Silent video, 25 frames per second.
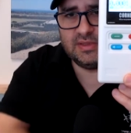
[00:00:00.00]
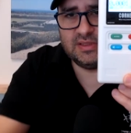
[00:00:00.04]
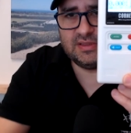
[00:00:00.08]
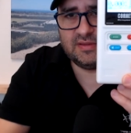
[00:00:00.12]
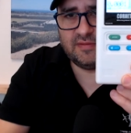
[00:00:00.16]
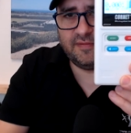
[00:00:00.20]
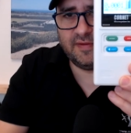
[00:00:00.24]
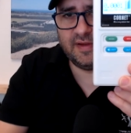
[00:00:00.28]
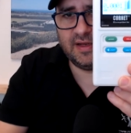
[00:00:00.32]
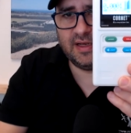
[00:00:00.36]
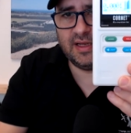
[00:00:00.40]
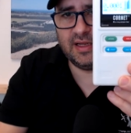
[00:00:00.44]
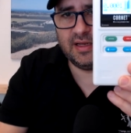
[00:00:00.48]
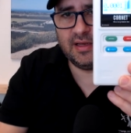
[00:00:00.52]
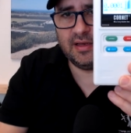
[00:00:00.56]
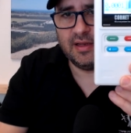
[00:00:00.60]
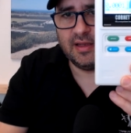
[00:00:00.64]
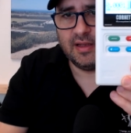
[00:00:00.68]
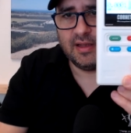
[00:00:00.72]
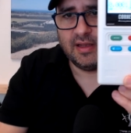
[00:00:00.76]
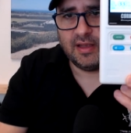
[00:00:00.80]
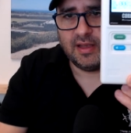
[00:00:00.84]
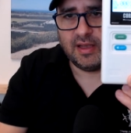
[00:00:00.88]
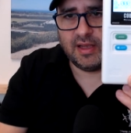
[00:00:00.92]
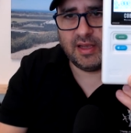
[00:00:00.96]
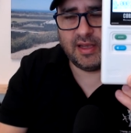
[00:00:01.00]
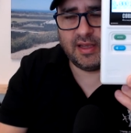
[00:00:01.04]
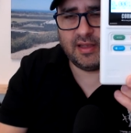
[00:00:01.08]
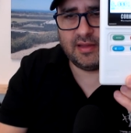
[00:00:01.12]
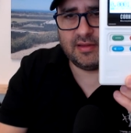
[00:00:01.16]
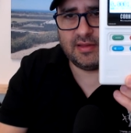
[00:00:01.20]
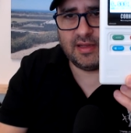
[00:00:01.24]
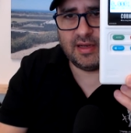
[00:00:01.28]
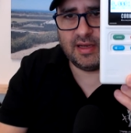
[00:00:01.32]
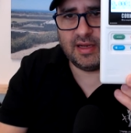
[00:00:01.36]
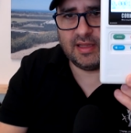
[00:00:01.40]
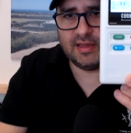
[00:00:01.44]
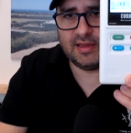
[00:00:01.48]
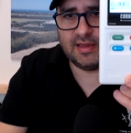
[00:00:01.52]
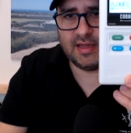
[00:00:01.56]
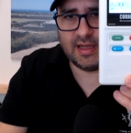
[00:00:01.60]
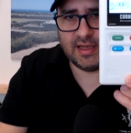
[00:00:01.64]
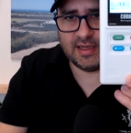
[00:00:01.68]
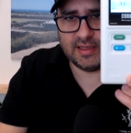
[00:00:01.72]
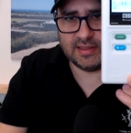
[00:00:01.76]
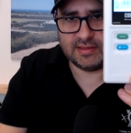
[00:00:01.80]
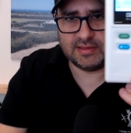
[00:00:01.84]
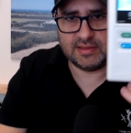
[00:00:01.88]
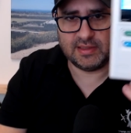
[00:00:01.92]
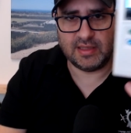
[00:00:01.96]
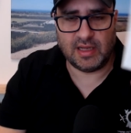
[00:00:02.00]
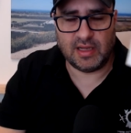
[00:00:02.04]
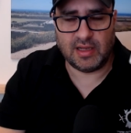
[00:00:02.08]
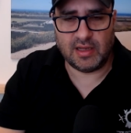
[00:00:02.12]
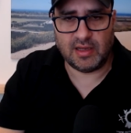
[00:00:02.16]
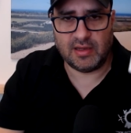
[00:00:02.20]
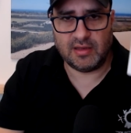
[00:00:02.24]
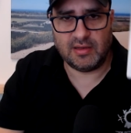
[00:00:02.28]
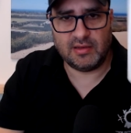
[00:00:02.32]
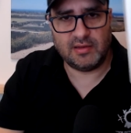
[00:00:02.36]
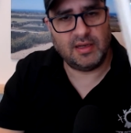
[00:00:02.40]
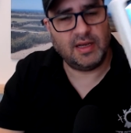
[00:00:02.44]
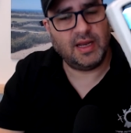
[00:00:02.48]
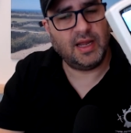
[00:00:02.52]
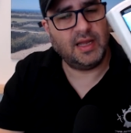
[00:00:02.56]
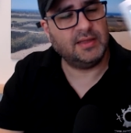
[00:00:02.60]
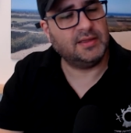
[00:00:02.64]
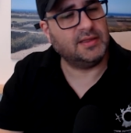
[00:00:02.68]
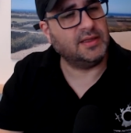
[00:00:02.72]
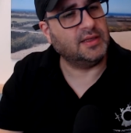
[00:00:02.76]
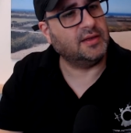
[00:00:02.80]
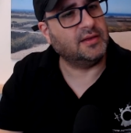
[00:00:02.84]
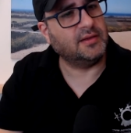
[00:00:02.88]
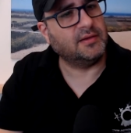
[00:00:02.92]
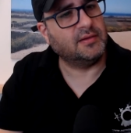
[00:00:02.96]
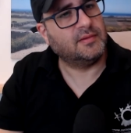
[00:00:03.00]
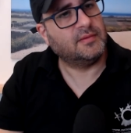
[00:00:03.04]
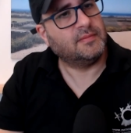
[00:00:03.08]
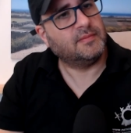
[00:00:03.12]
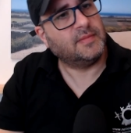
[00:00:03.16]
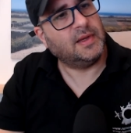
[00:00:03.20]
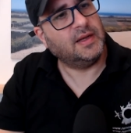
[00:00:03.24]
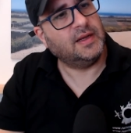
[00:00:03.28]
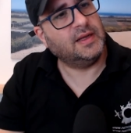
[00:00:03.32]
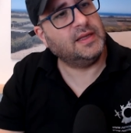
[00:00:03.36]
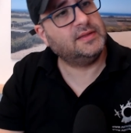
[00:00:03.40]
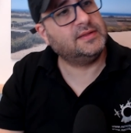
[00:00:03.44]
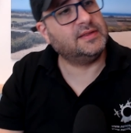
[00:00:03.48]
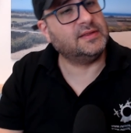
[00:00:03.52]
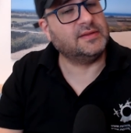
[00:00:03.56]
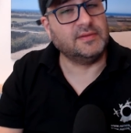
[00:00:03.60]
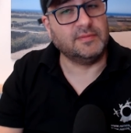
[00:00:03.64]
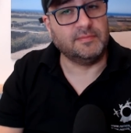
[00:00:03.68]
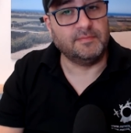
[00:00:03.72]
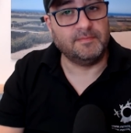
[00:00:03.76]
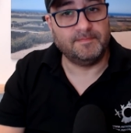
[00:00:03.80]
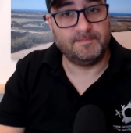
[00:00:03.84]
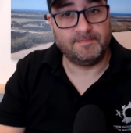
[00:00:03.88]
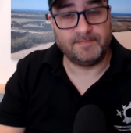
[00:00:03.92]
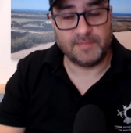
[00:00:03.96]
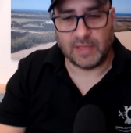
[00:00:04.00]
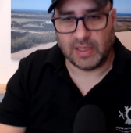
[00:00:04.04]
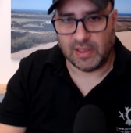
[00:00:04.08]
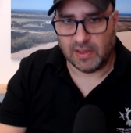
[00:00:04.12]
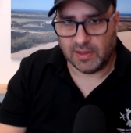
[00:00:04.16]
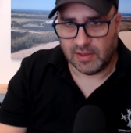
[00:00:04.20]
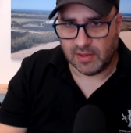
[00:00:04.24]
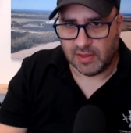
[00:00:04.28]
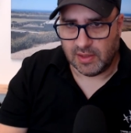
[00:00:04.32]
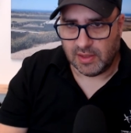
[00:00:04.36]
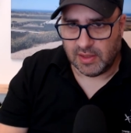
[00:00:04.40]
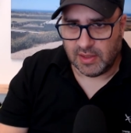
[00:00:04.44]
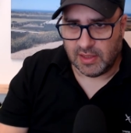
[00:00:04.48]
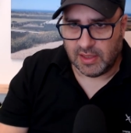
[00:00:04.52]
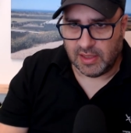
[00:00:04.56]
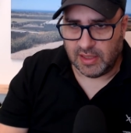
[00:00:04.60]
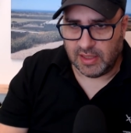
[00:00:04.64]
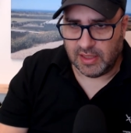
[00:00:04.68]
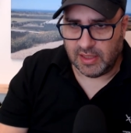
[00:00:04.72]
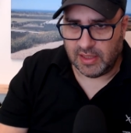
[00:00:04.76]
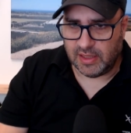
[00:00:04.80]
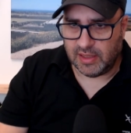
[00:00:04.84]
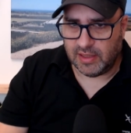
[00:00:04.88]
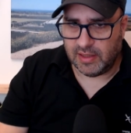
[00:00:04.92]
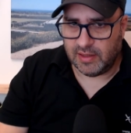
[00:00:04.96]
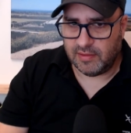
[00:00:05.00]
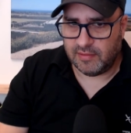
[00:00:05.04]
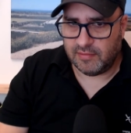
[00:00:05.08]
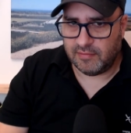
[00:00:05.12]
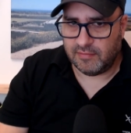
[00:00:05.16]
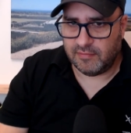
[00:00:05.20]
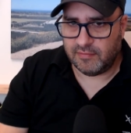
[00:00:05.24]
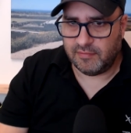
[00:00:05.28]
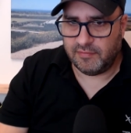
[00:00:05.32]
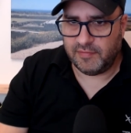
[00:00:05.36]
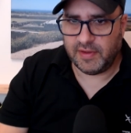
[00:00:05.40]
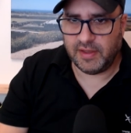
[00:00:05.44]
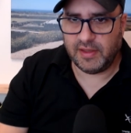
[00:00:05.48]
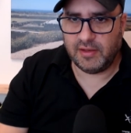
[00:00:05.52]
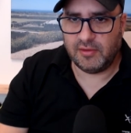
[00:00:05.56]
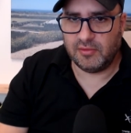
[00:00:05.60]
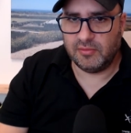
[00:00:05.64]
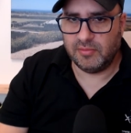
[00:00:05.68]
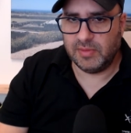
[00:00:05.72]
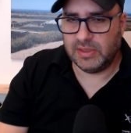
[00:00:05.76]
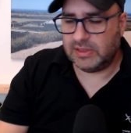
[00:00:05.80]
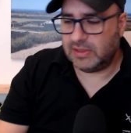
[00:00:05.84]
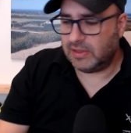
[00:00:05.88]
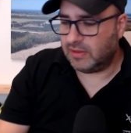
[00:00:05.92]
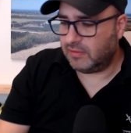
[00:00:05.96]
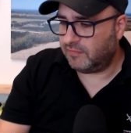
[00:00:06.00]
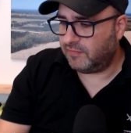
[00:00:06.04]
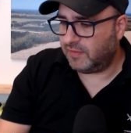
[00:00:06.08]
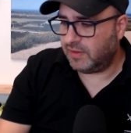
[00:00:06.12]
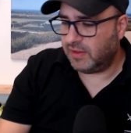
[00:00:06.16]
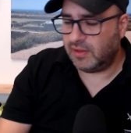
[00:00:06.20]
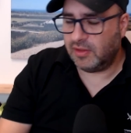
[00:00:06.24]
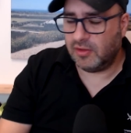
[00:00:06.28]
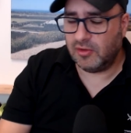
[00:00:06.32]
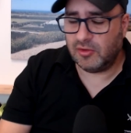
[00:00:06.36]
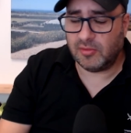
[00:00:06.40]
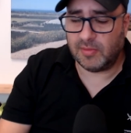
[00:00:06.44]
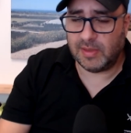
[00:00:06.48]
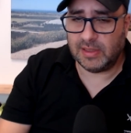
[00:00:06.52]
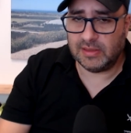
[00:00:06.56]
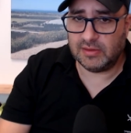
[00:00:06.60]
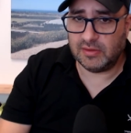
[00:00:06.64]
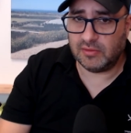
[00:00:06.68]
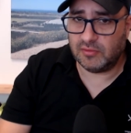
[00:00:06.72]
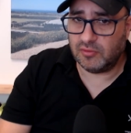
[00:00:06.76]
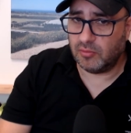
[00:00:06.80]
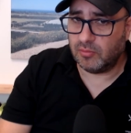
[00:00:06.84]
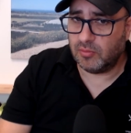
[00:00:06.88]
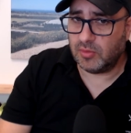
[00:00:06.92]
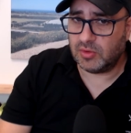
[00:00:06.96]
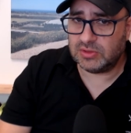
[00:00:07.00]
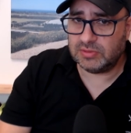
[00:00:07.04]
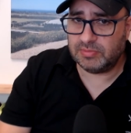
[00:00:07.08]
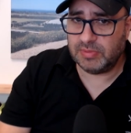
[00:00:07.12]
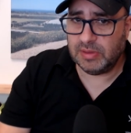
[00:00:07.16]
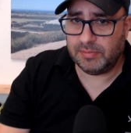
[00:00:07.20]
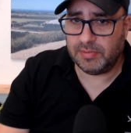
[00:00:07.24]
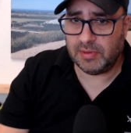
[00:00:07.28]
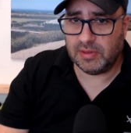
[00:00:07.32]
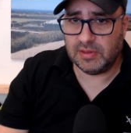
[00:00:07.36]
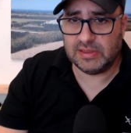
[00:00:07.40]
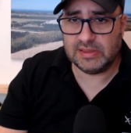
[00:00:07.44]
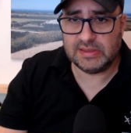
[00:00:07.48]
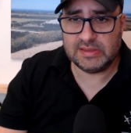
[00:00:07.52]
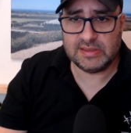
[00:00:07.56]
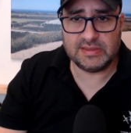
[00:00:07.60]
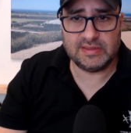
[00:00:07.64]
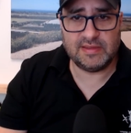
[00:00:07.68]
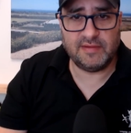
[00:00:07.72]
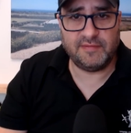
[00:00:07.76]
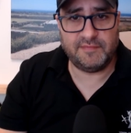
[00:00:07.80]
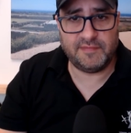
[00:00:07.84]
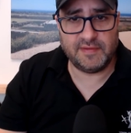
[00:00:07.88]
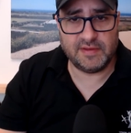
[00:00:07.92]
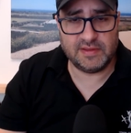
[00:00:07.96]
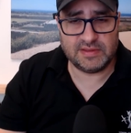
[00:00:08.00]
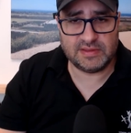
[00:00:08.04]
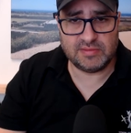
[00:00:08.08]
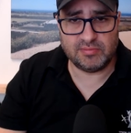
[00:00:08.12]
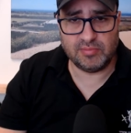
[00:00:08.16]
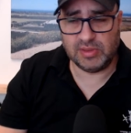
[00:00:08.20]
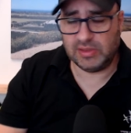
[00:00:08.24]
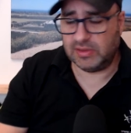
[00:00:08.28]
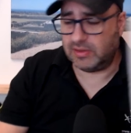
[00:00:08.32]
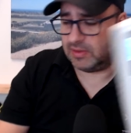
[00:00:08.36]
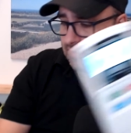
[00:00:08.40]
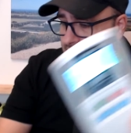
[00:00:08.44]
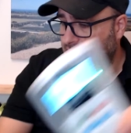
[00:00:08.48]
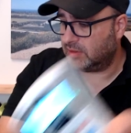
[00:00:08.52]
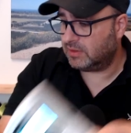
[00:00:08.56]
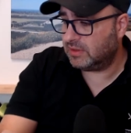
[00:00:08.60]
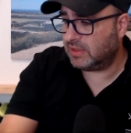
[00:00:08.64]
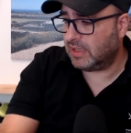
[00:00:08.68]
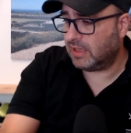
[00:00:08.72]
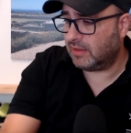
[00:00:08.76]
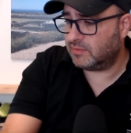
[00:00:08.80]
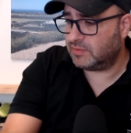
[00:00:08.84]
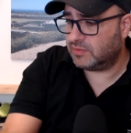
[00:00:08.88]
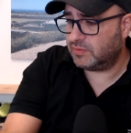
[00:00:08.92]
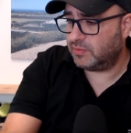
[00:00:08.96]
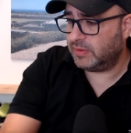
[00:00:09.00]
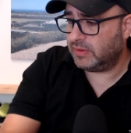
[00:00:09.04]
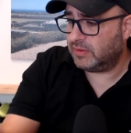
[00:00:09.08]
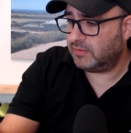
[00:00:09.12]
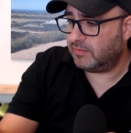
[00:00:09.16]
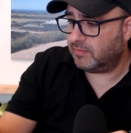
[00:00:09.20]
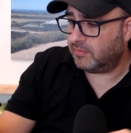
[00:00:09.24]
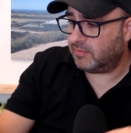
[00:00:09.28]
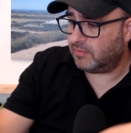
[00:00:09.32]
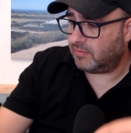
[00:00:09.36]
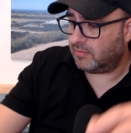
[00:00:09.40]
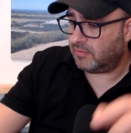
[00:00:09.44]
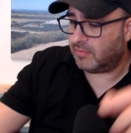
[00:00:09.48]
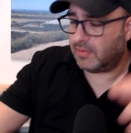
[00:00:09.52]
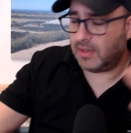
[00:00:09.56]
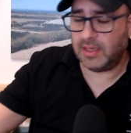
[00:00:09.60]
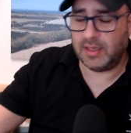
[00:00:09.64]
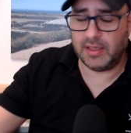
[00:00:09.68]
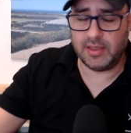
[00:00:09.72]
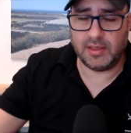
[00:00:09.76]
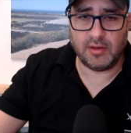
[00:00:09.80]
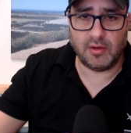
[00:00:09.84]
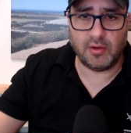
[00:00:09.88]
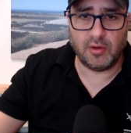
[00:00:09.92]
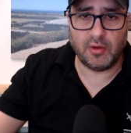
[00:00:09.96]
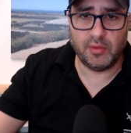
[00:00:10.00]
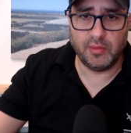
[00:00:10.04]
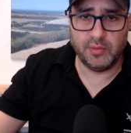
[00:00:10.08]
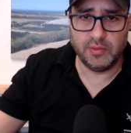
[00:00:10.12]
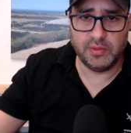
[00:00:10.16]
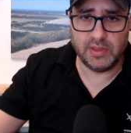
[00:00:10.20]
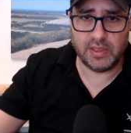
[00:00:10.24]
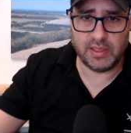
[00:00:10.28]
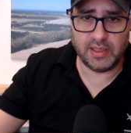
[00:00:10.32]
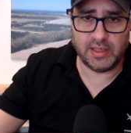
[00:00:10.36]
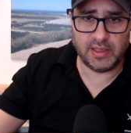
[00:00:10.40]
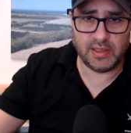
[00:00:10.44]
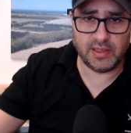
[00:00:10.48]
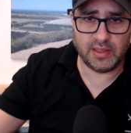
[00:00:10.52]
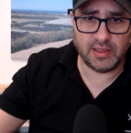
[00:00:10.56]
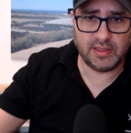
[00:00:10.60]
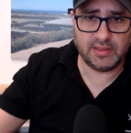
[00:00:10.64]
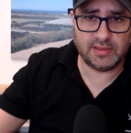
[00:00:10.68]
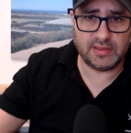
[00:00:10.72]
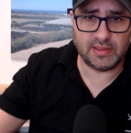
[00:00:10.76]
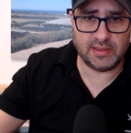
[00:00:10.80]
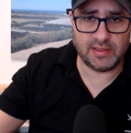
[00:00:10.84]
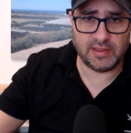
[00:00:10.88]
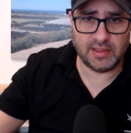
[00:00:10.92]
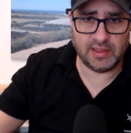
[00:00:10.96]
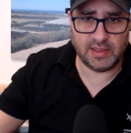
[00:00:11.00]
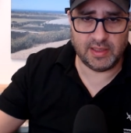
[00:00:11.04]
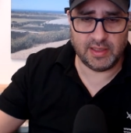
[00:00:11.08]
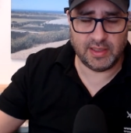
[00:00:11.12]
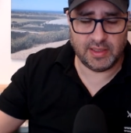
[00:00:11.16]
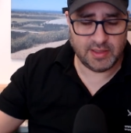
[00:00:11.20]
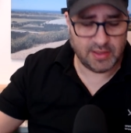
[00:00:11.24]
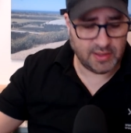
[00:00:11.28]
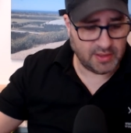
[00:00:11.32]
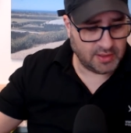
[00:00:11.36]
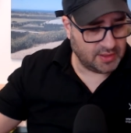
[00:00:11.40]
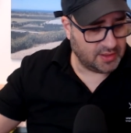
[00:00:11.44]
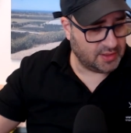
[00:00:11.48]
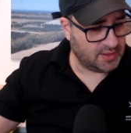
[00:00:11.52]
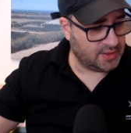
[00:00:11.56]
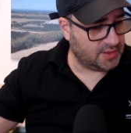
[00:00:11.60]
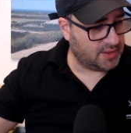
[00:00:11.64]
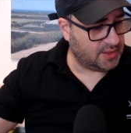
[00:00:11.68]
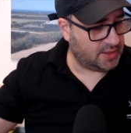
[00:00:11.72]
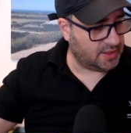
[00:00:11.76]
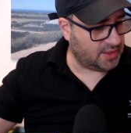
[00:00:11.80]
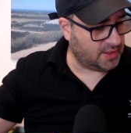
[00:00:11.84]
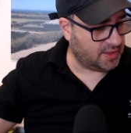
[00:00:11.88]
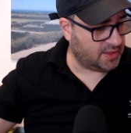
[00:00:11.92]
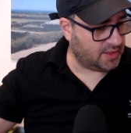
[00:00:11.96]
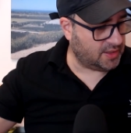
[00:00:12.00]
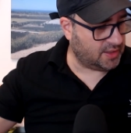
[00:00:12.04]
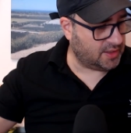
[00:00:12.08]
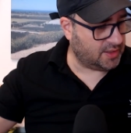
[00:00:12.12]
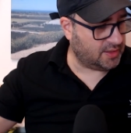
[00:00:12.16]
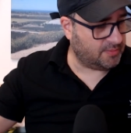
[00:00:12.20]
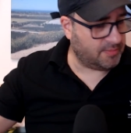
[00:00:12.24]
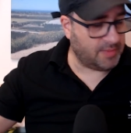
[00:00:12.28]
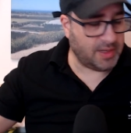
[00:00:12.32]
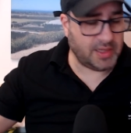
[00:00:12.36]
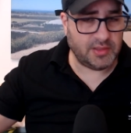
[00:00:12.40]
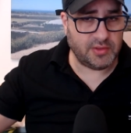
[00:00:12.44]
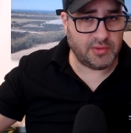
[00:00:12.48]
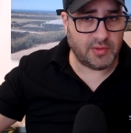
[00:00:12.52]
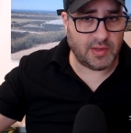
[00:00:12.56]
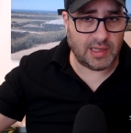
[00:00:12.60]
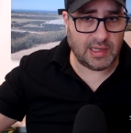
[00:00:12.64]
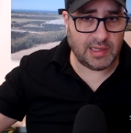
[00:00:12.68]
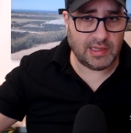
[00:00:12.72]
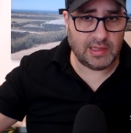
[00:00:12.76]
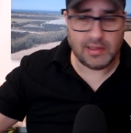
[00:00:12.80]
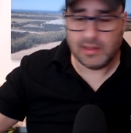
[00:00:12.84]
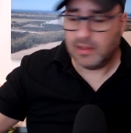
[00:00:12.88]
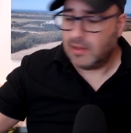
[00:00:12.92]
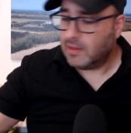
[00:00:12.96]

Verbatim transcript: is filling and the LED light are lighting, lighted uh, very good meter, very recommended to most people. This is the first meter. It comes with my own uh, written uh, uh, manual,